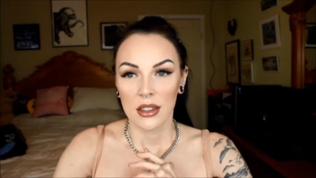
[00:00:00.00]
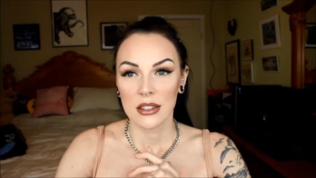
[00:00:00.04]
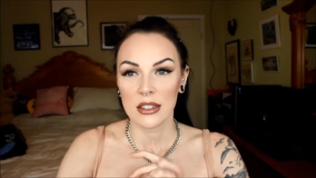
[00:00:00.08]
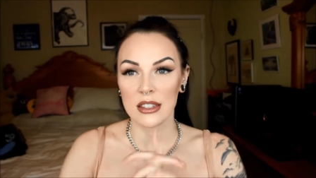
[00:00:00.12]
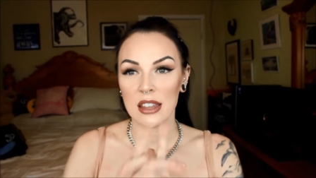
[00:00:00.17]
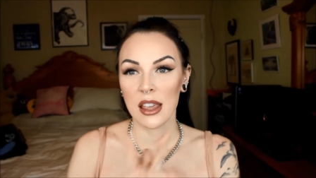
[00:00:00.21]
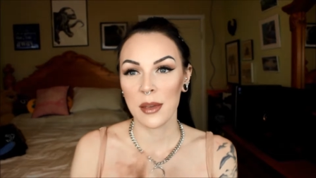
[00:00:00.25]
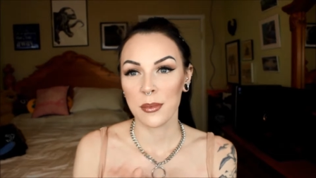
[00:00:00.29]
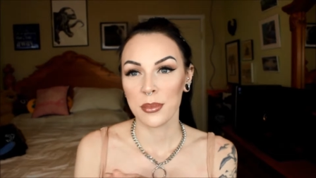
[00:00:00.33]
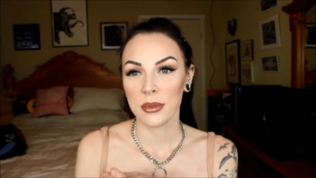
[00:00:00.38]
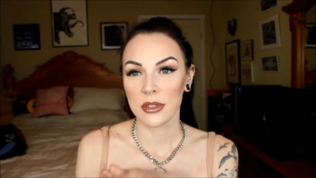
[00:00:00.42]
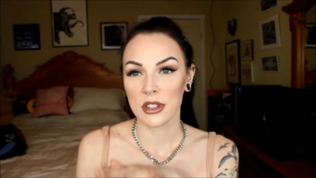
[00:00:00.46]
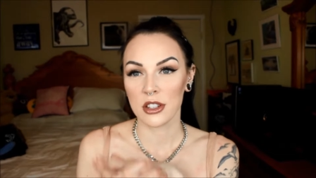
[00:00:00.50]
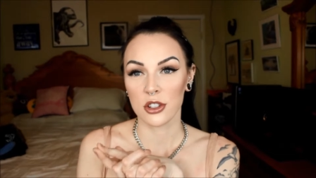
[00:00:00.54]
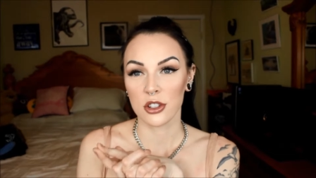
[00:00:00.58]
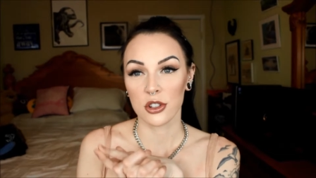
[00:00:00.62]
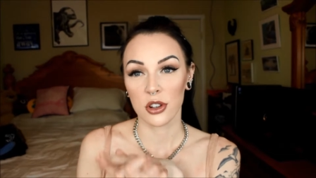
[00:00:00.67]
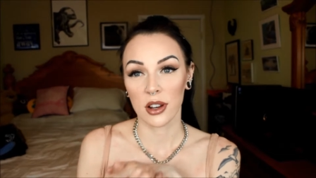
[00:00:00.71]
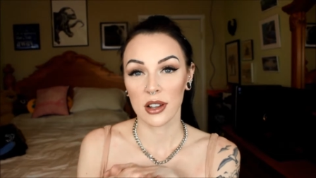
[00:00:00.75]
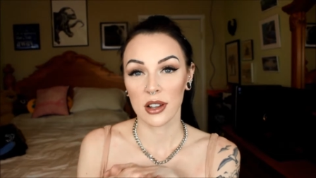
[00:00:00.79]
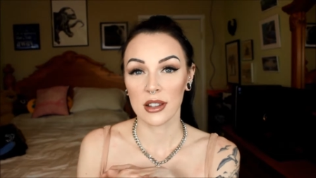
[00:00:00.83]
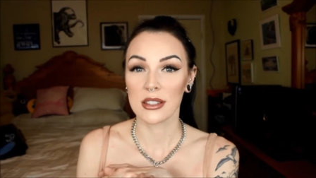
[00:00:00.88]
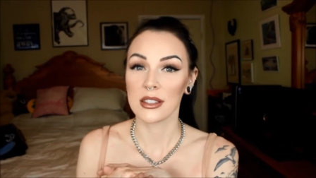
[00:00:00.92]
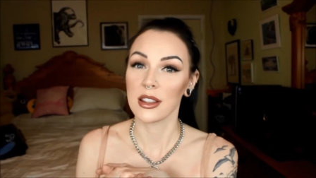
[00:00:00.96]
tips and
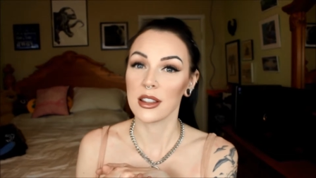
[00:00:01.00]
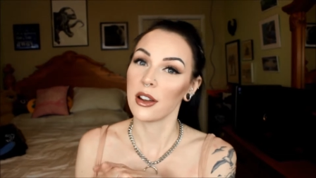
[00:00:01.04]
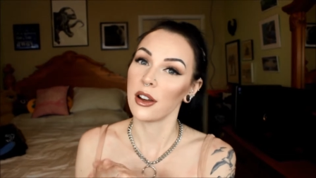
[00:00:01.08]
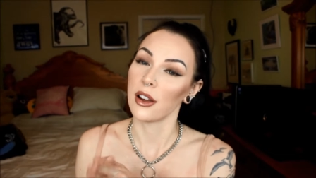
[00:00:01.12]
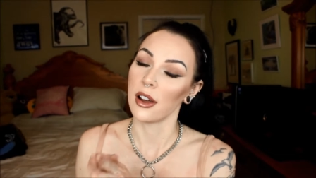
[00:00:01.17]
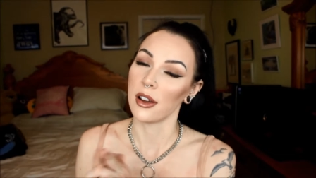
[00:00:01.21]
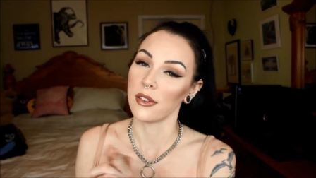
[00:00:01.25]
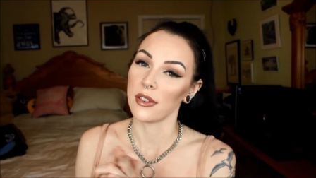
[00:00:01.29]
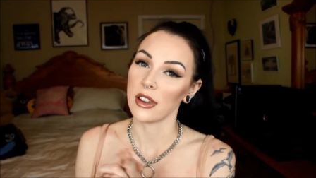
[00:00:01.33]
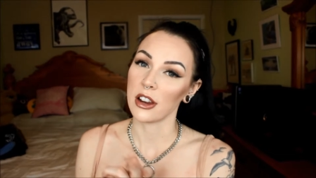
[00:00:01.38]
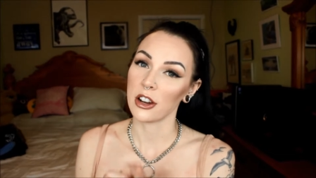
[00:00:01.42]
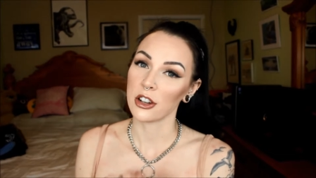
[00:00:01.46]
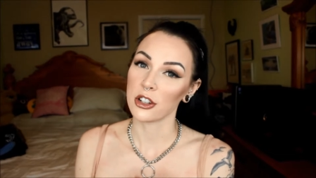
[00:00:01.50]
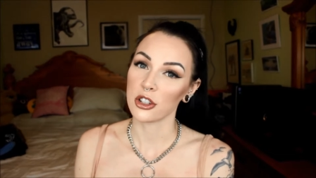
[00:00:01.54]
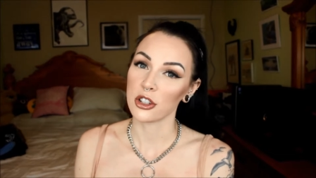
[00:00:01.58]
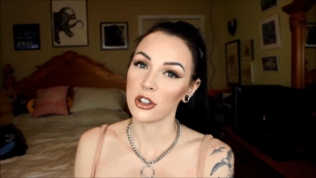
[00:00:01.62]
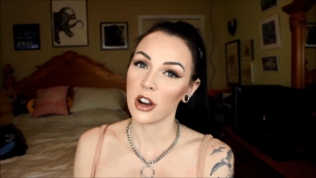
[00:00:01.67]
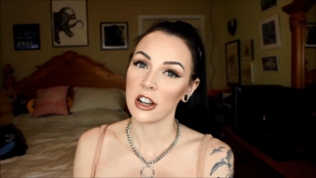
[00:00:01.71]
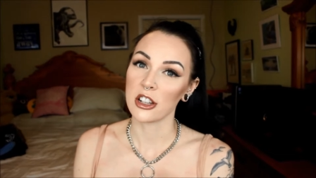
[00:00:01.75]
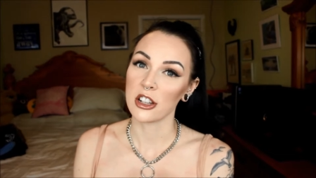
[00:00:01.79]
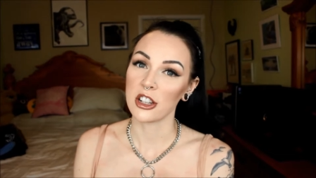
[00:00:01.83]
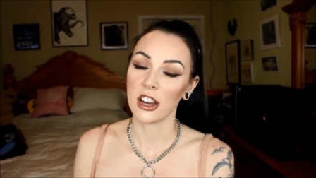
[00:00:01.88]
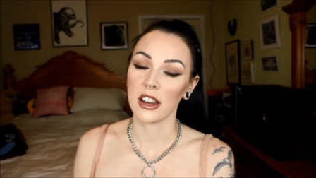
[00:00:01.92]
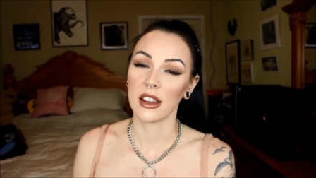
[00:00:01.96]
tricks of ear
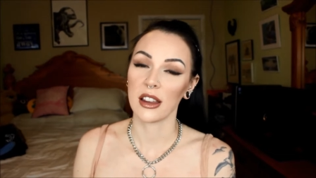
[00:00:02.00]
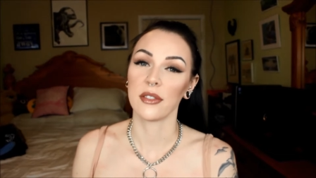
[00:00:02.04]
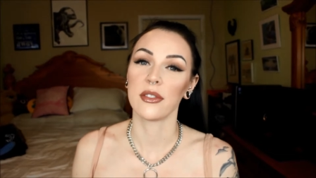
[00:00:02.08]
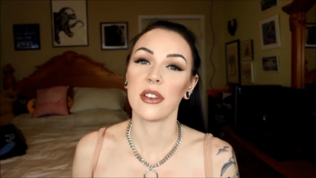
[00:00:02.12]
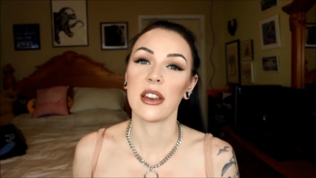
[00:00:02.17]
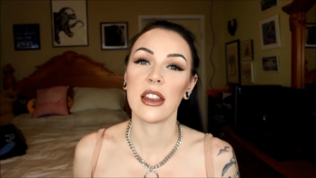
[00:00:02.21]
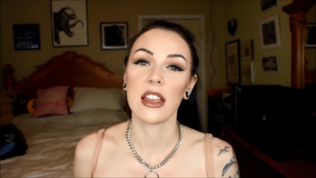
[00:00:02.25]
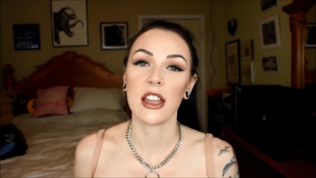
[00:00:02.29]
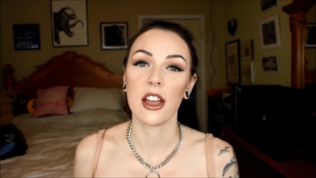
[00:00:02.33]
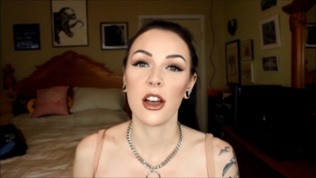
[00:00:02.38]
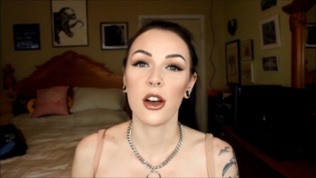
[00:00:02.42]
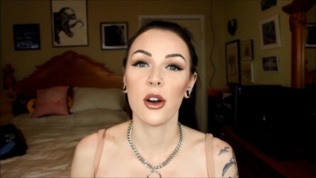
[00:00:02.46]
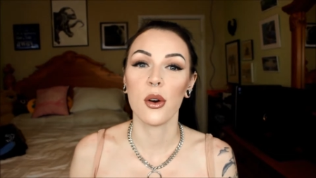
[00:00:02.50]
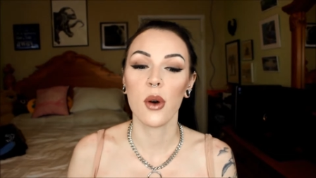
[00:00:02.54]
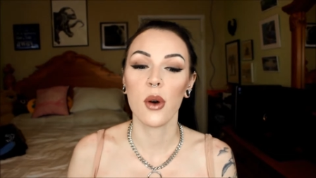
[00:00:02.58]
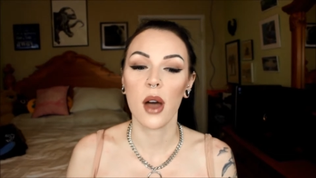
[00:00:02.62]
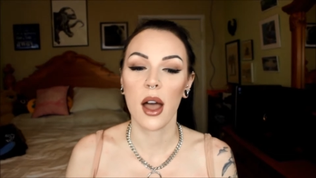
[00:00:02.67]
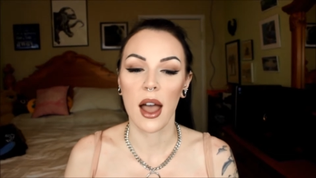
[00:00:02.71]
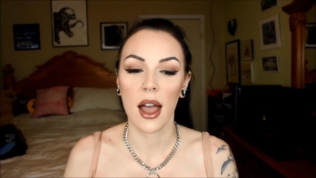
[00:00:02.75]
stretching video.